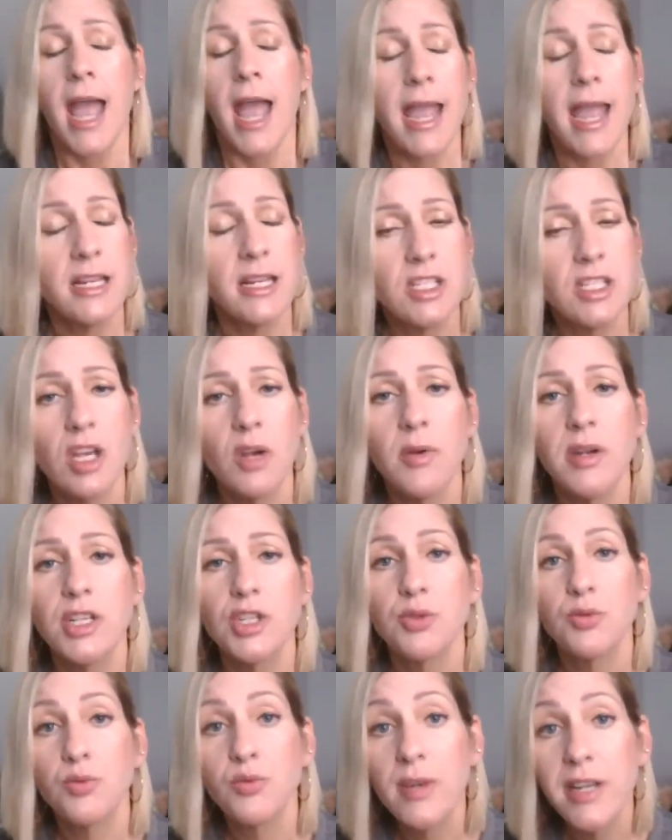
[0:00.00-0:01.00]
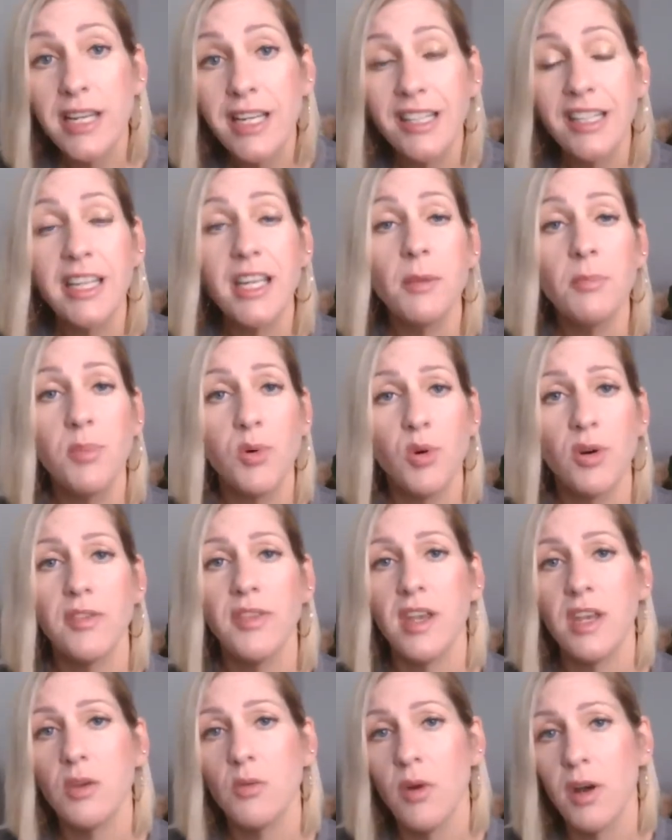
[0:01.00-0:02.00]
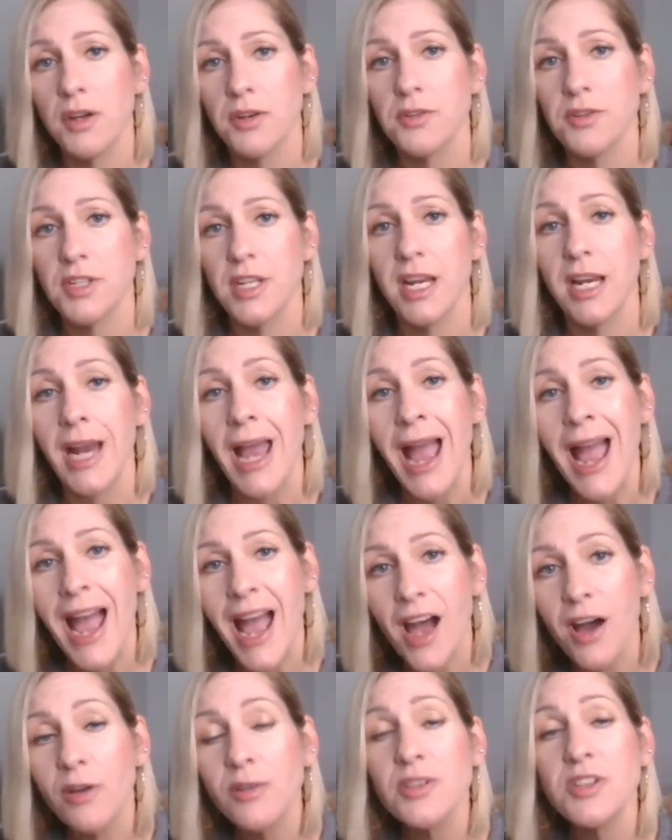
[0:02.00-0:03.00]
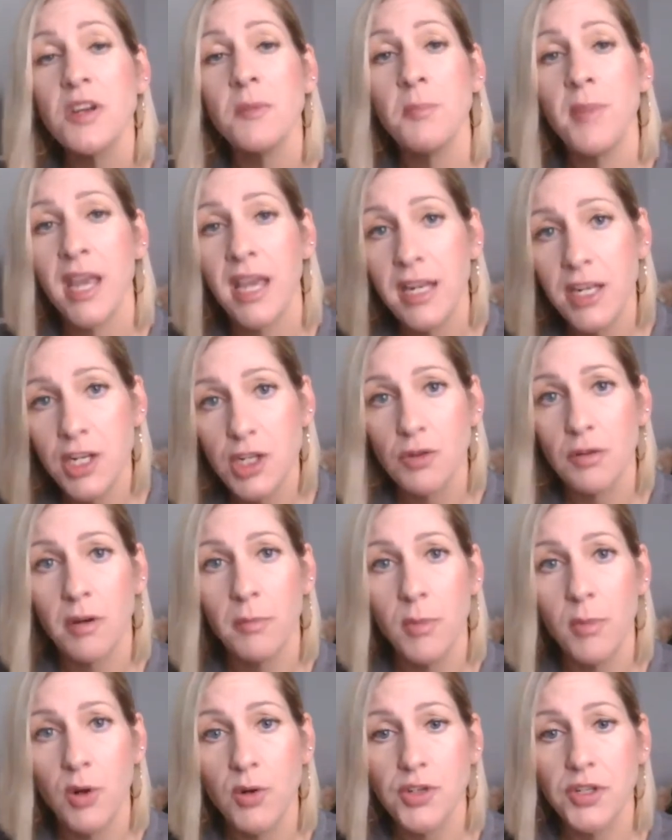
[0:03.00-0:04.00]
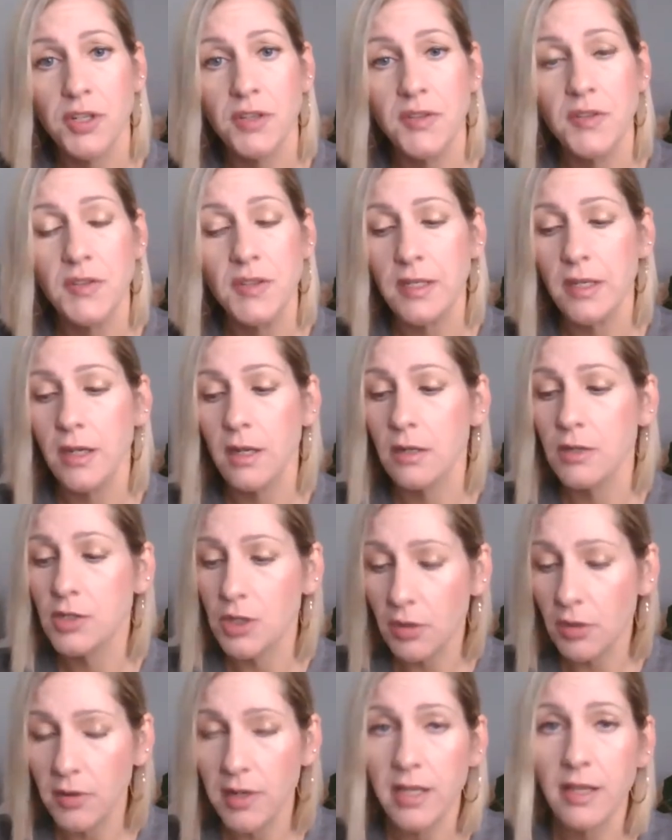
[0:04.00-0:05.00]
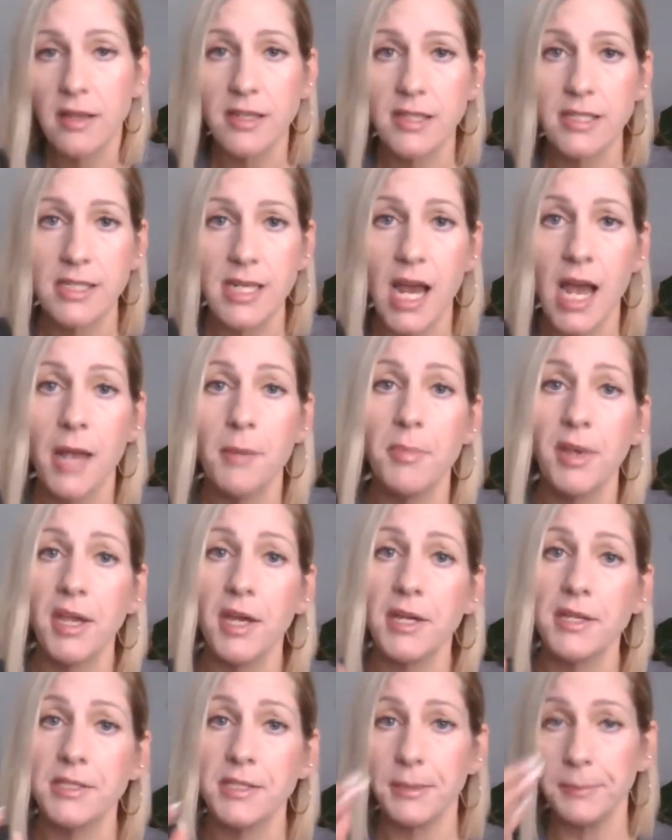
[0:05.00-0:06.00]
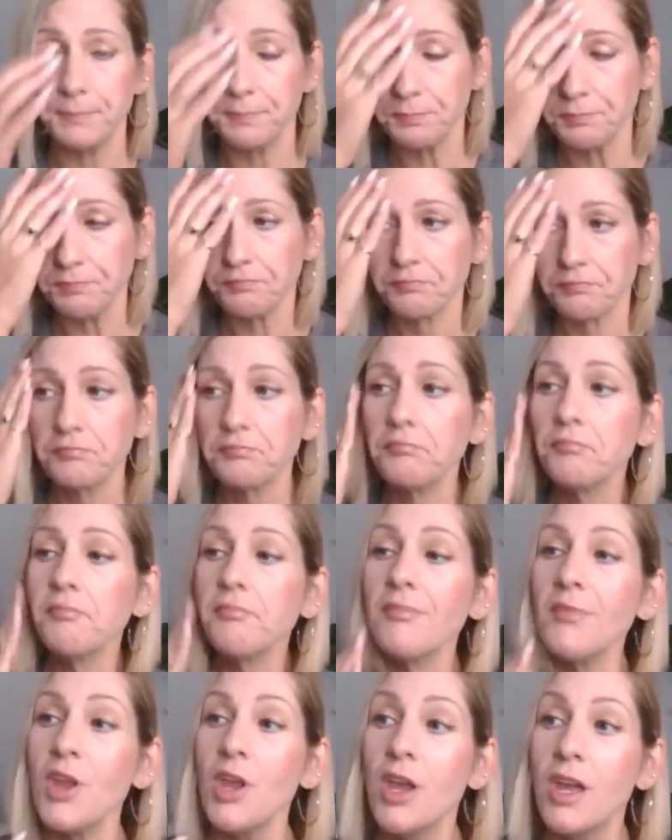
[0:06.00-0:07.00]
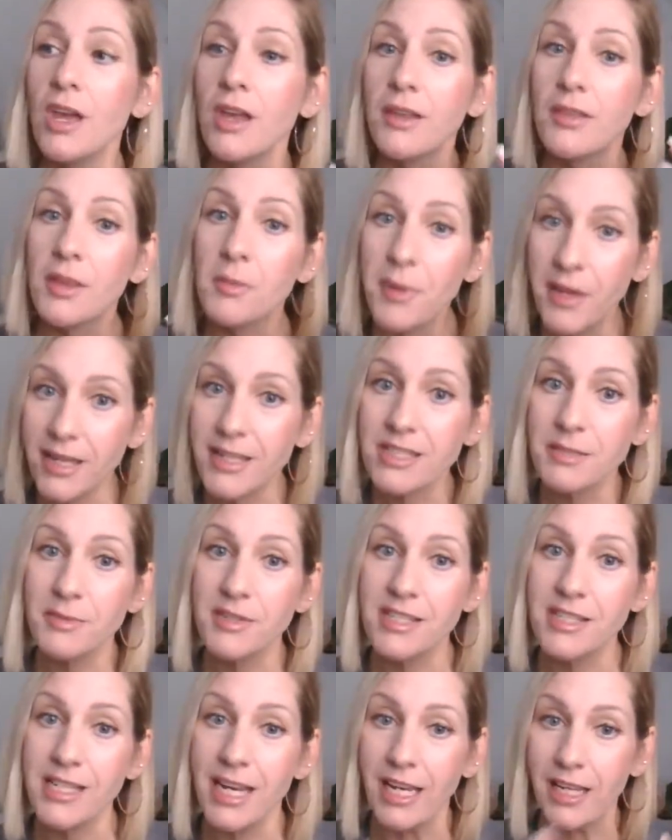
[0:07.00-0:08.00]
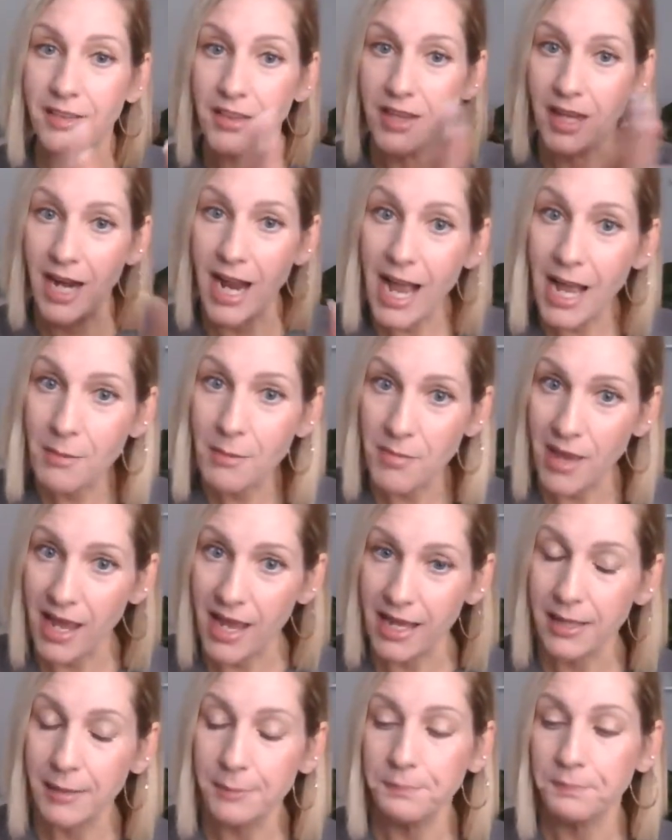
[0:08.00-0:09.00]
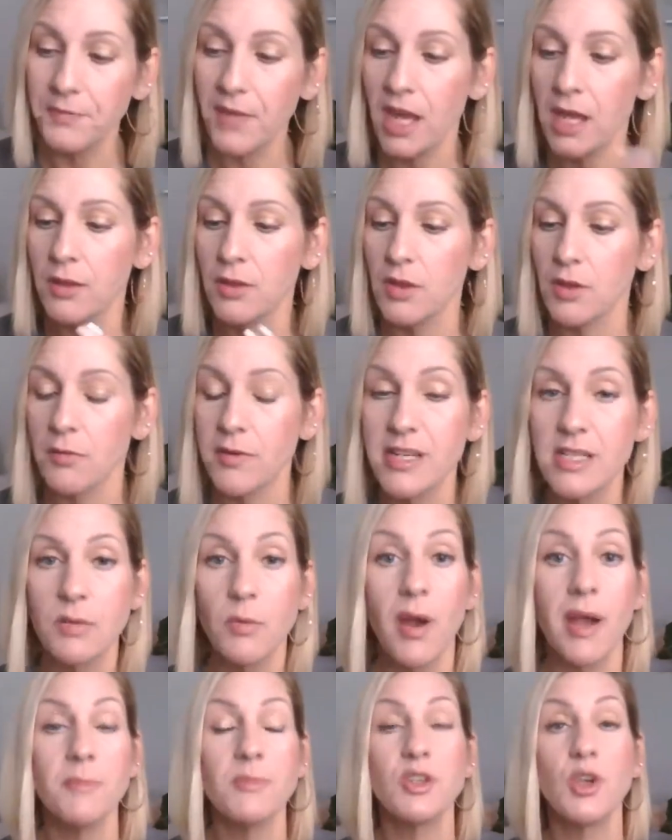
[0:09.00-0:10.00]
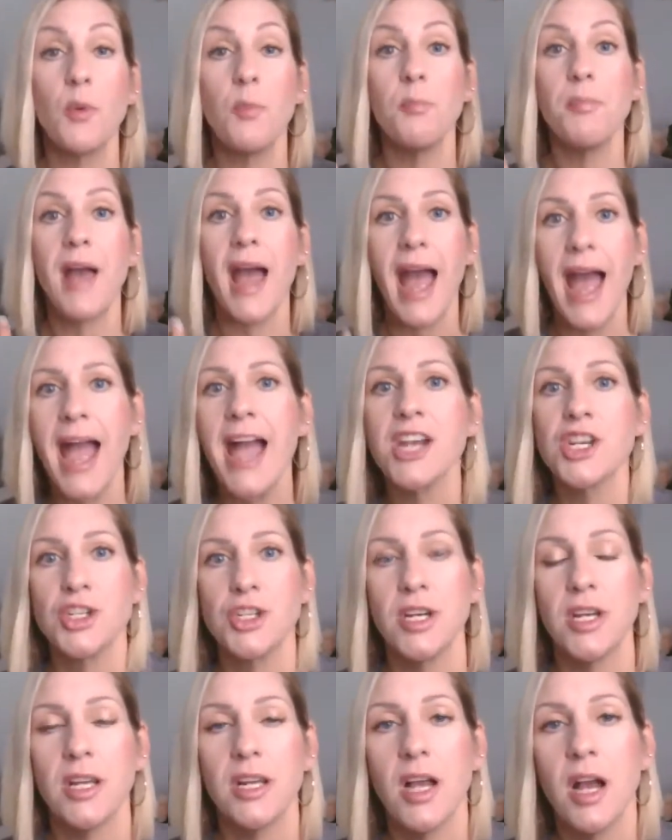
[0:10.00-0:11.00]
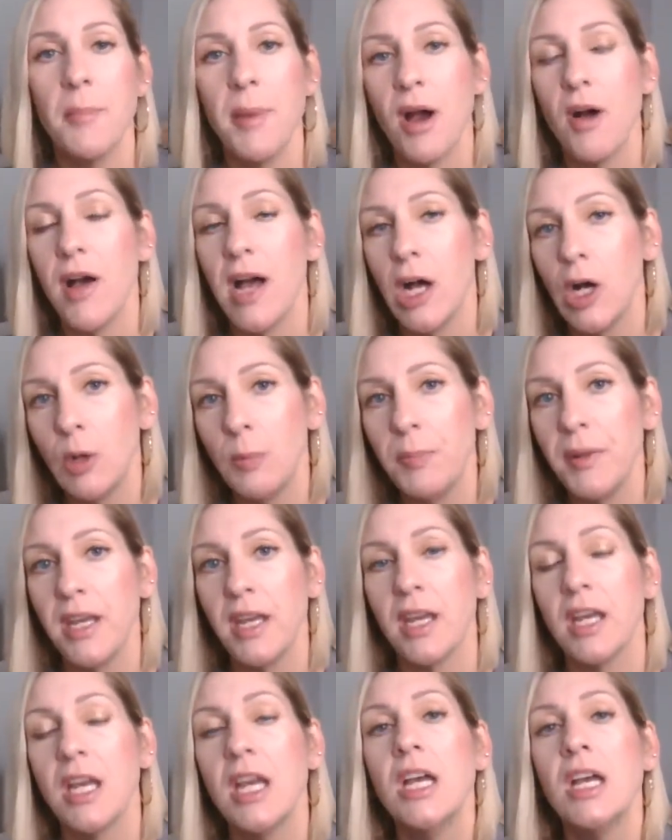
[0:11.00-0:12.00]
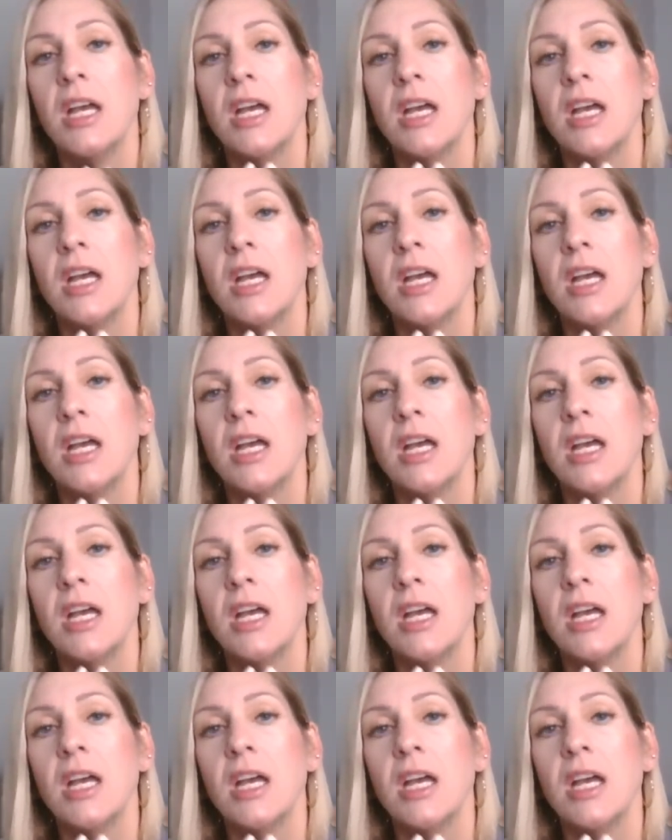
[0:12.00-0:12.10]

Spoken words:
And so it's really important that you understand how to manage your emotions during this time, because the biggest mistake that I made, and the reason why I'm so passionate about helping